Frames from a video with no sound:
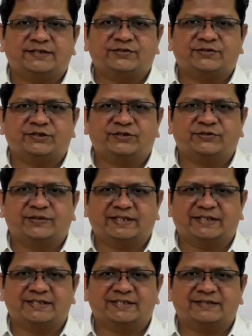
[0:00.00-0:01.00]

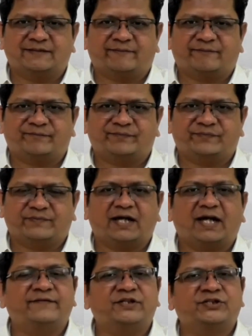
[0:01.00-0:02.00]
queries. I
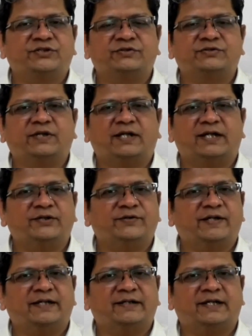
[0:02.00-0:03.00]
wish you and your
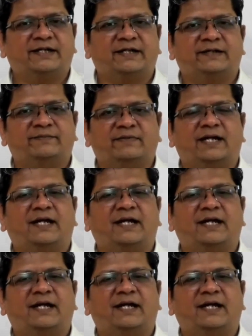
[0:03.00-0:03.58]
entire team